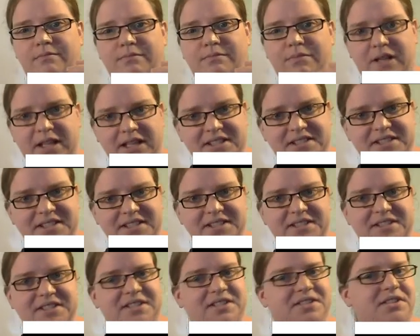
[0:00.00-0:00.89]

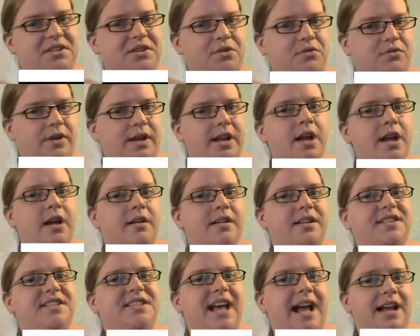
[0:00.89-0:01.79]
places disagree on
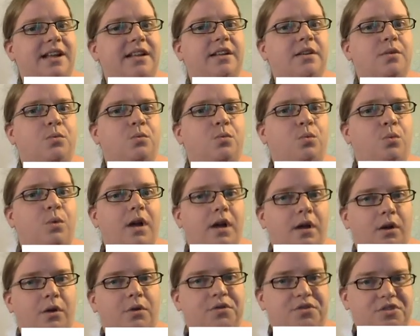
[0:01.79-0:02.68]
exactly
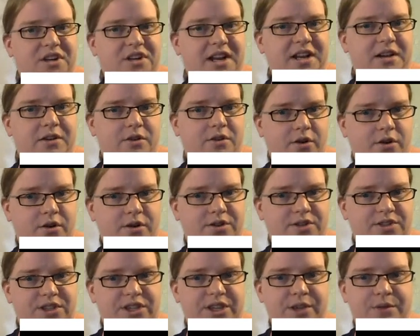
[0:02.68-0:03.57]
what alternating current
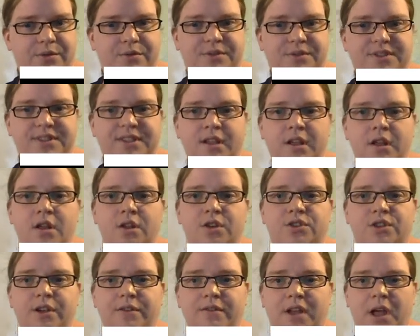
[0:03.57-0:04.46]
to use.
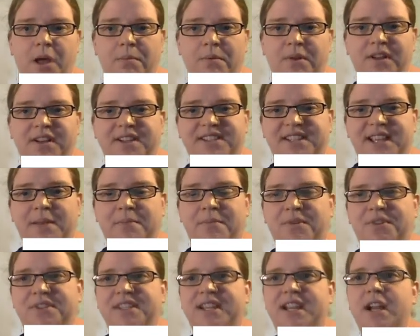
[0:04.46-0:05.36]
So I have a couple
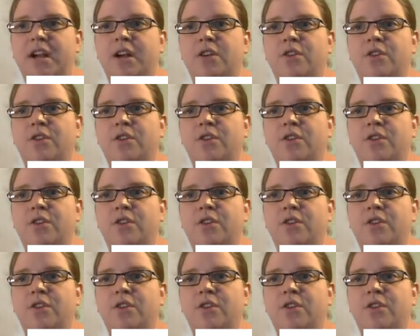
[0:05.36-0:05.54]
examples here.